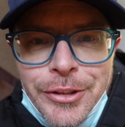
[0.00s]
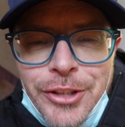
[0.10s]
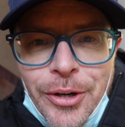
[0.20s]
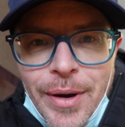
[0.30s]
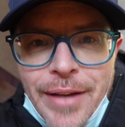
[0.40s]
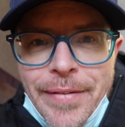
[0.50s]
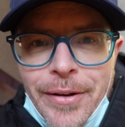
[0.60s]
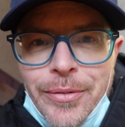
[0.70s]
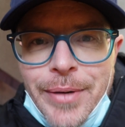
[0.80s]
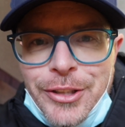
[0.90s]
So I
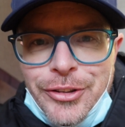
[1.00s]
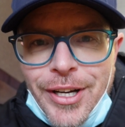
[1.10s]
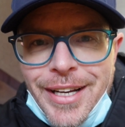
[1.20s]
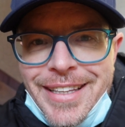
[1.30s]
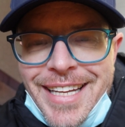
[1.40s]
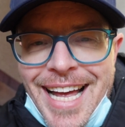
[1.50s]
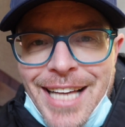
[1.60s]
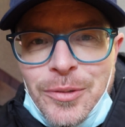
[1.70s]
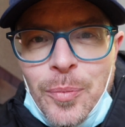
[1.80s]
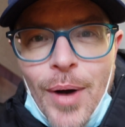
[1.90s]
found a restaurant that
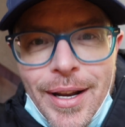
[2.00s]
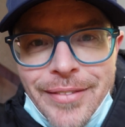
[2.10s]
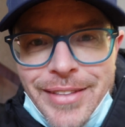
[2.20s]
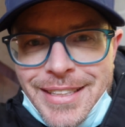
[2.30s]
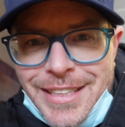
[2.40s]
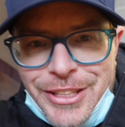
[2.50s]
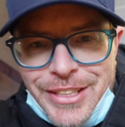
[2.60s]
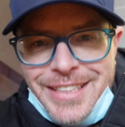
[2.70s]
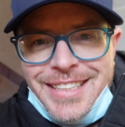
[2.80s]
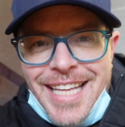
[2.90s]
has one of the dishes